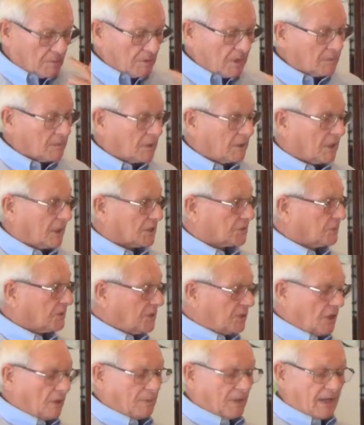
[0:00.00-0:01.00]
remember this,
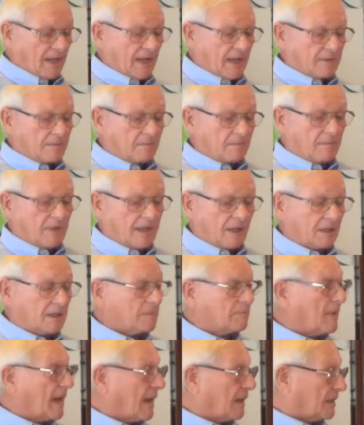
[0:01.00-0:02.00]
when you open that
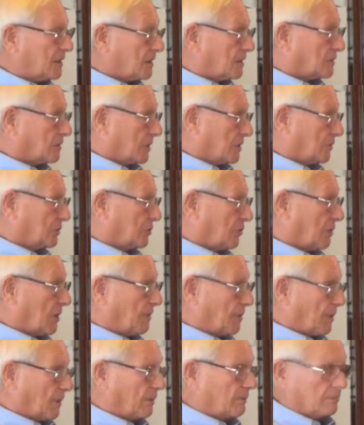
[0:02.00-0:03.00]
mail-in ballot that's going to
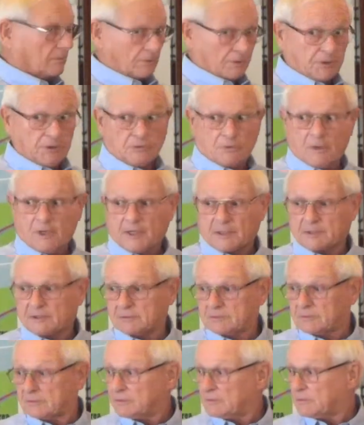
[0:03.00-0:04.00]
show up here real quick,
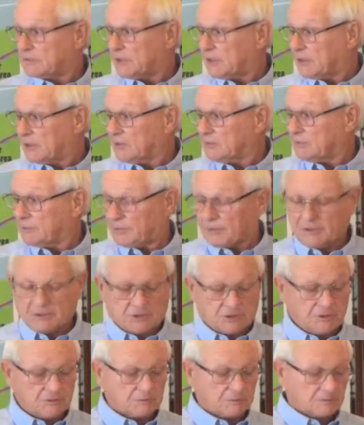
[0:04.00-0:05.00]
you know,
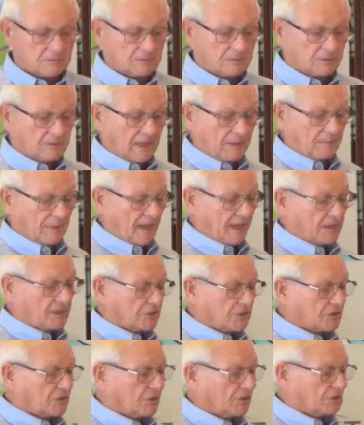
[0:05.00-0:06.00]
pretty soon, that
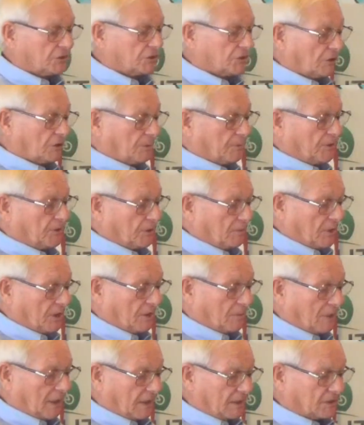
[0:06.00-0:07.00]
package is going to show up in your
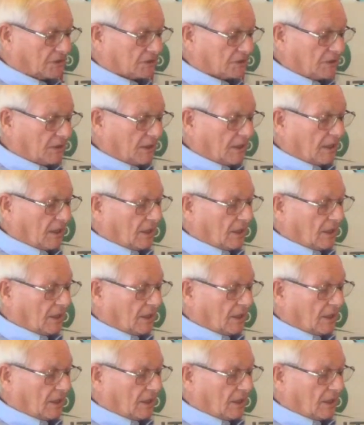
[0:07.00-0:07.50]
mailbox.